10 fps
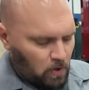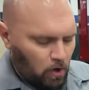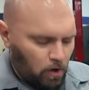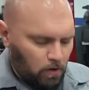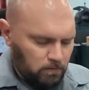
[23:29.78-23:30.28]

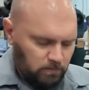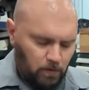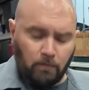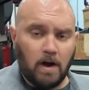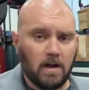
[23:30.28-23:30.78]
all
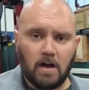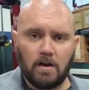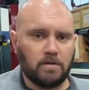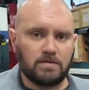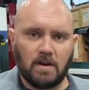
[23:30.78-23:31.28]
Rock
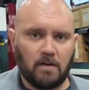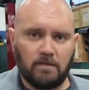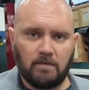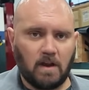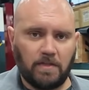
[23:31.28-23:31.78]
Auto
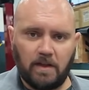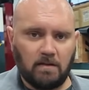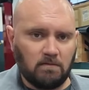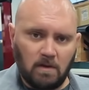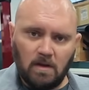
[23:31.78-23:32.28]
stuff.
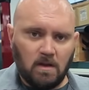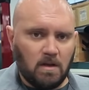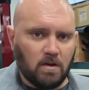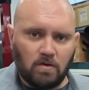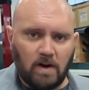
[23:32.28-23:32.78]
Nothing
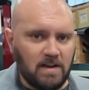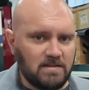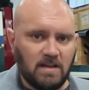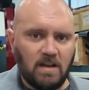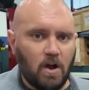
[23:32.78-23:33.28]

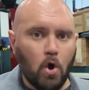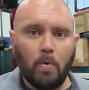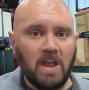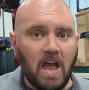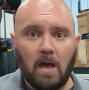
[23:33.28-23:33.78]
crazy
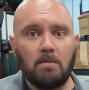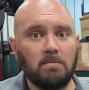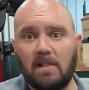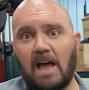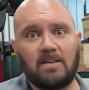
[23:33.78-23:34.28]

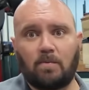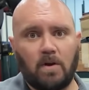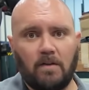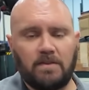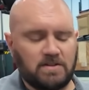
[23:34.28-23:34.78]
OEM, last
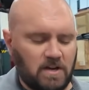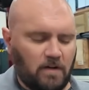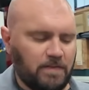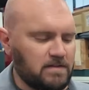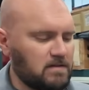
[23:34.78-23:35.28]
one off the
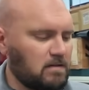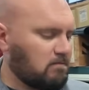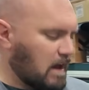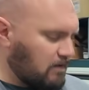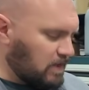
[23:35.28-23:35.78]
shelf. This,
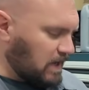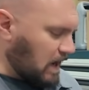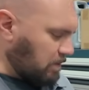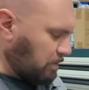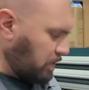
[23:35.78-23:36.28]
everything
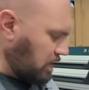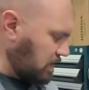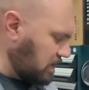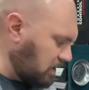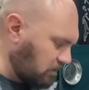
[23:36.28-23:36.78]
I've been putting
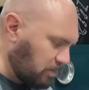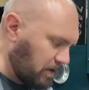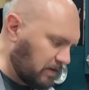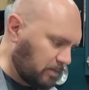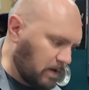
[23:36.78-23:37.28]
in here
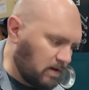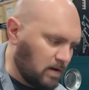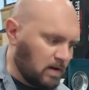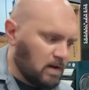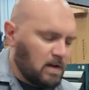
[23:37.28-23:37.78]
replacement
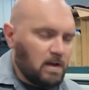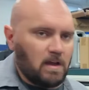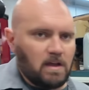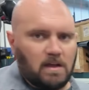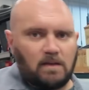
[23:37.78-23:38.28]

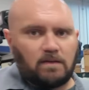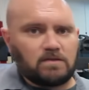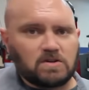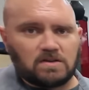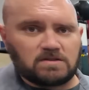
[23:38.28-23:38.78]
is
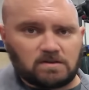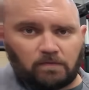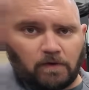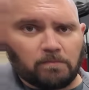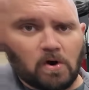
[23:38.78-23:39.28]
just
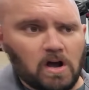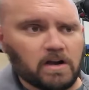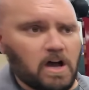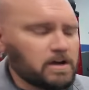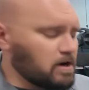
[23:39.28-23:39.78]
from Rock
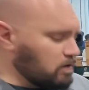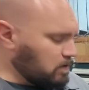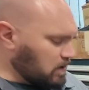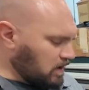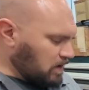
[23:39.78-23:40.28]
Auto.
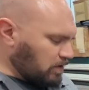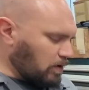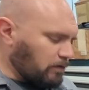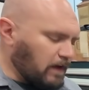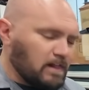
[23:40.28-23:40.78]

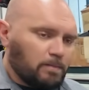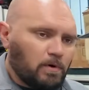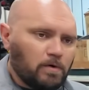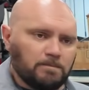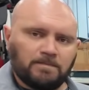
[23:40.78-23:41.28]
They're
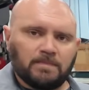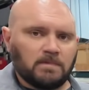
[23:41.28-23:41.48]
available.